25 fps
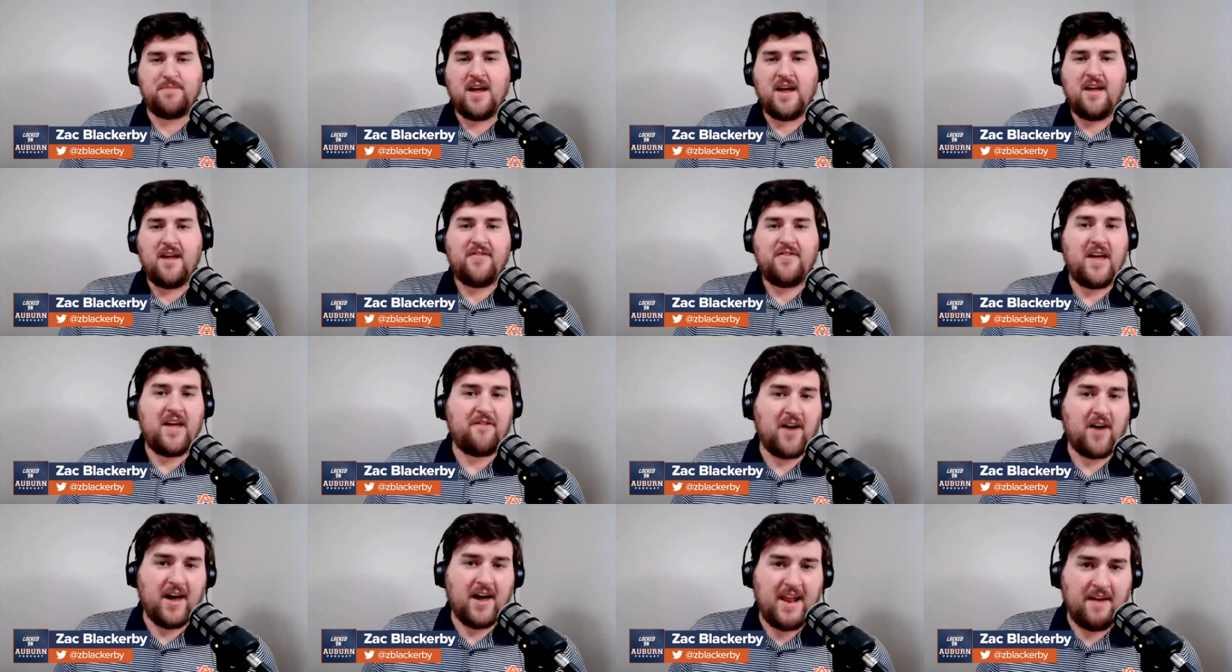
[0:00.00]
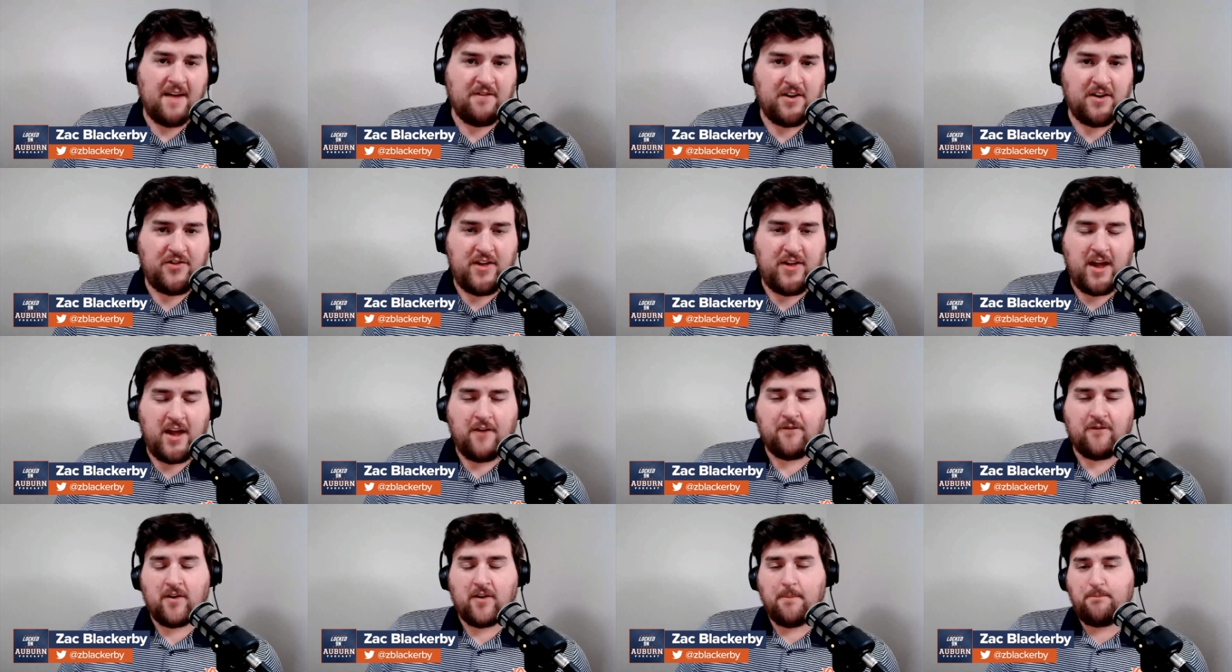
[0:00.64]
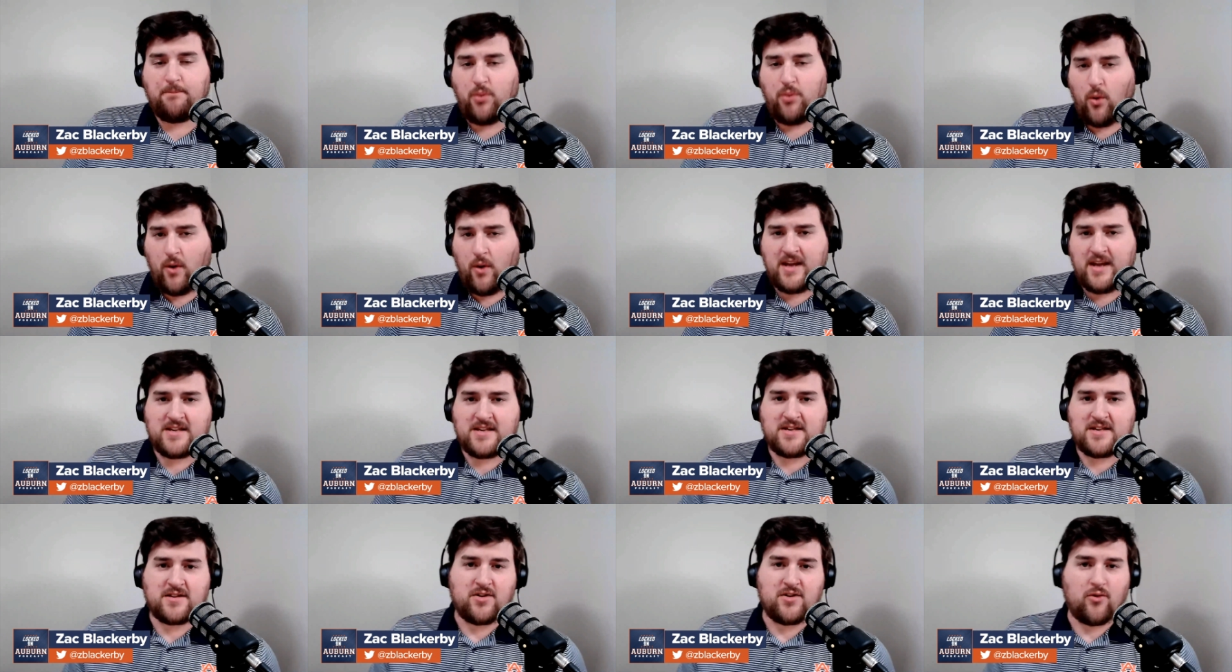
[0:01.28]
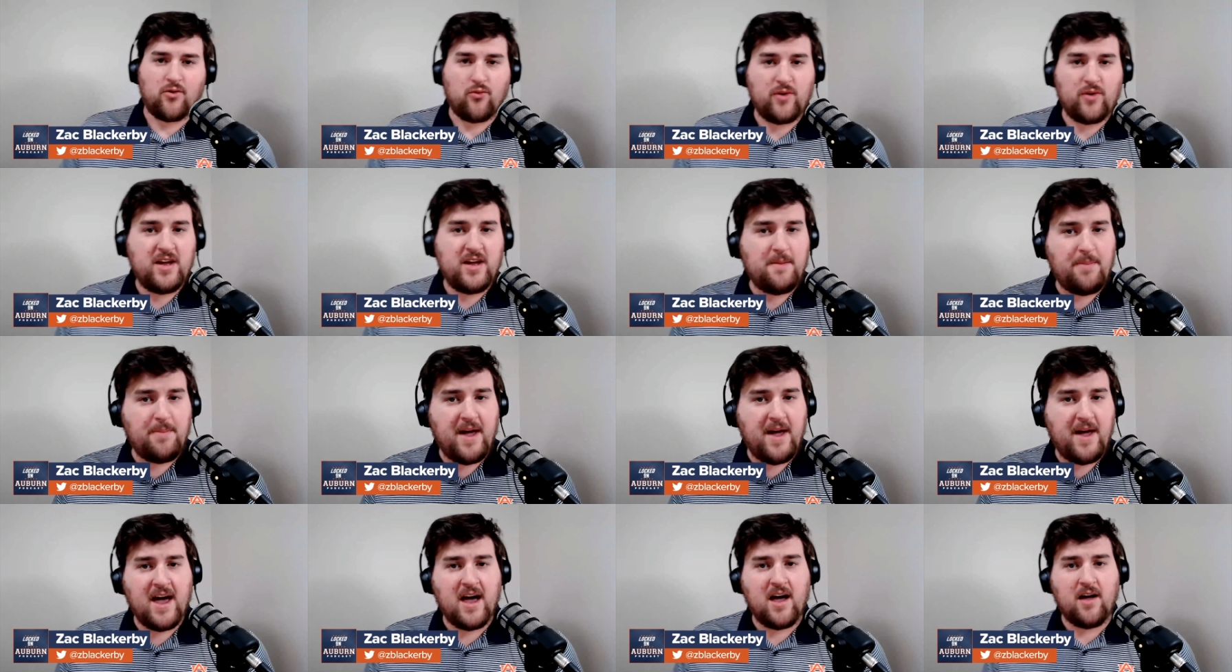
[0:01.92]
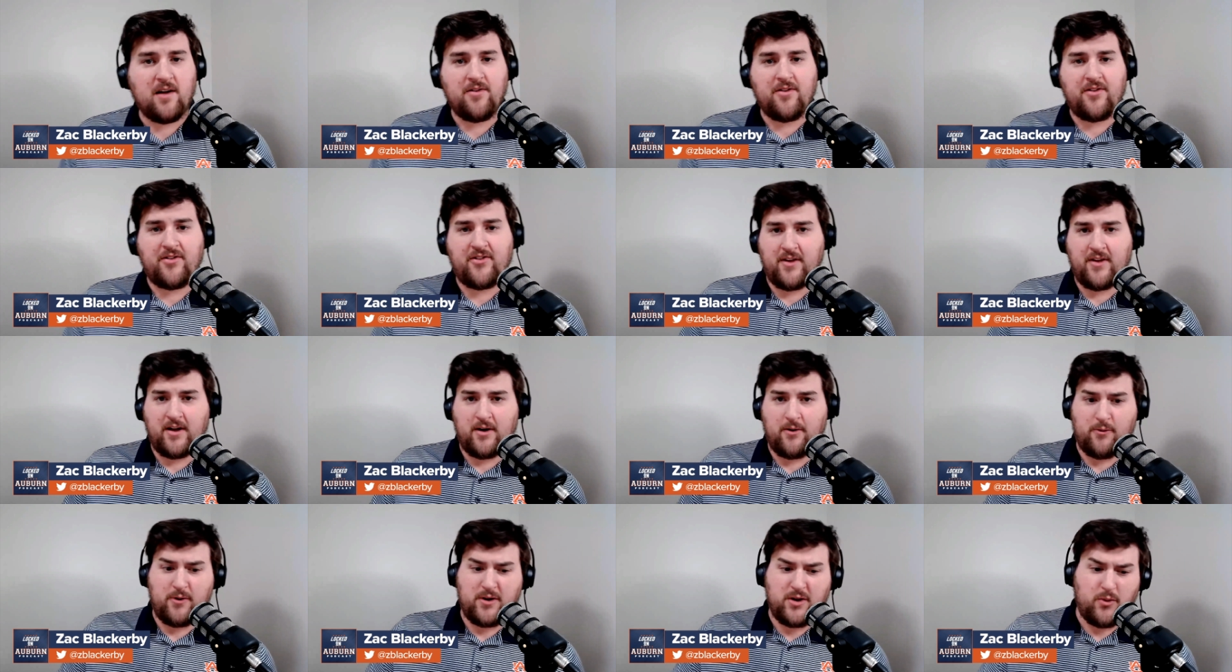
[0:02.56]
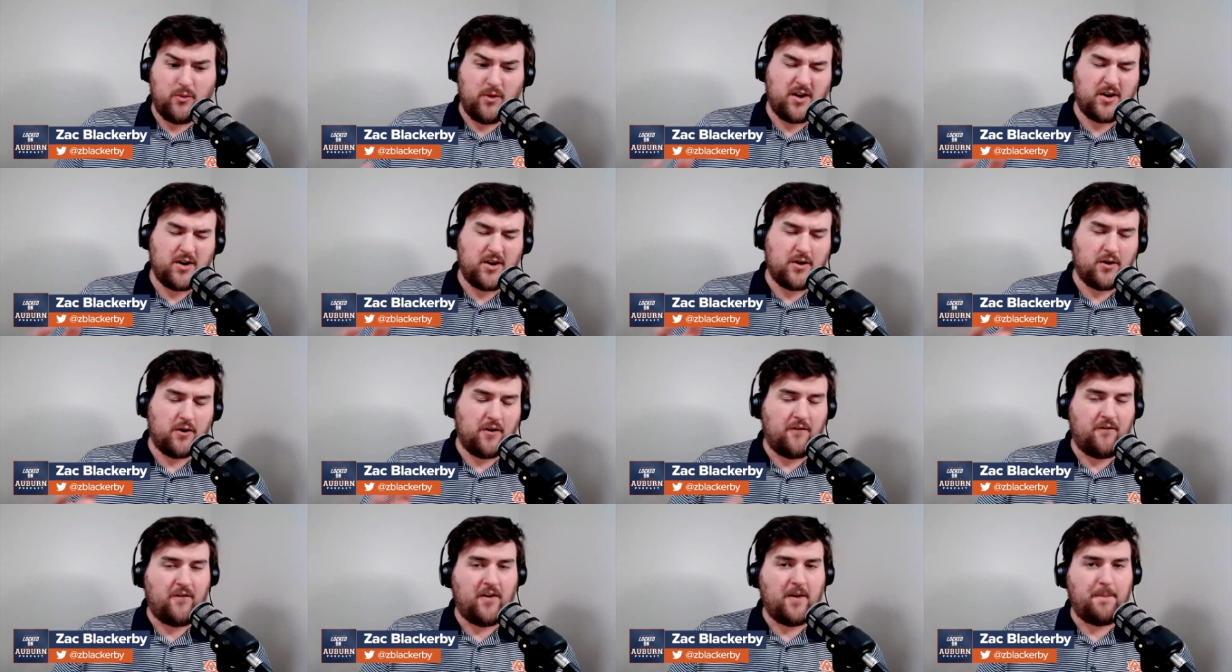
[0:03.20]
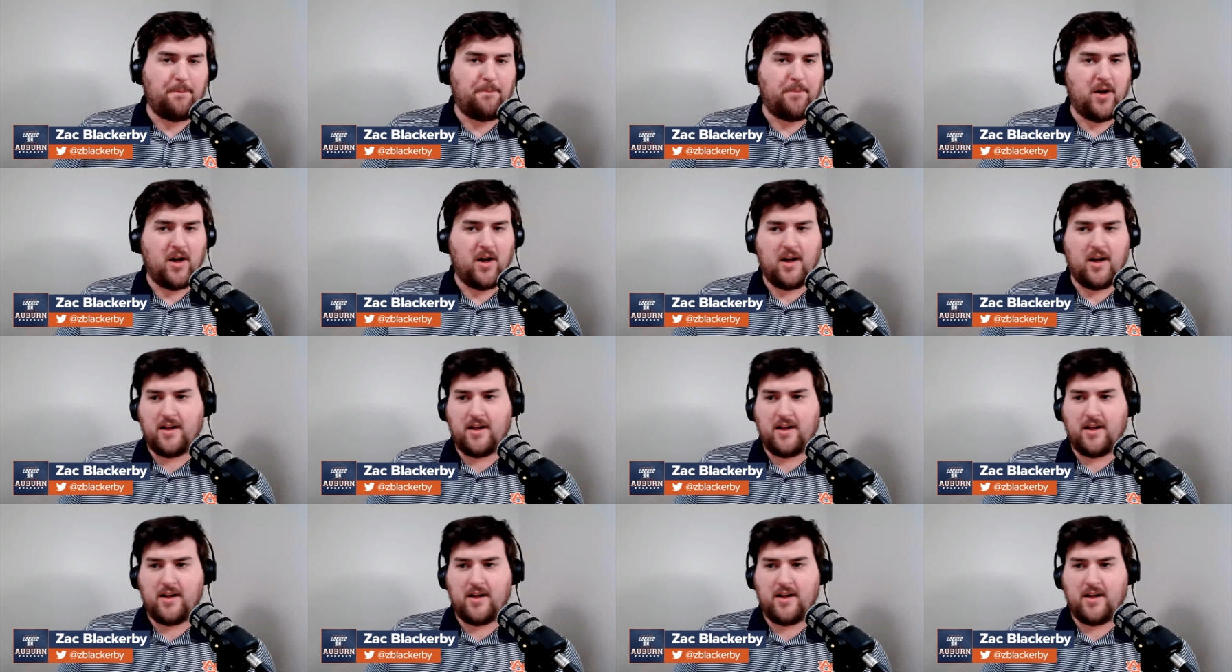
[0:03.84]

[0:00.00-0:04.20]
They've got everything from points to rebounds to when you want to go to football.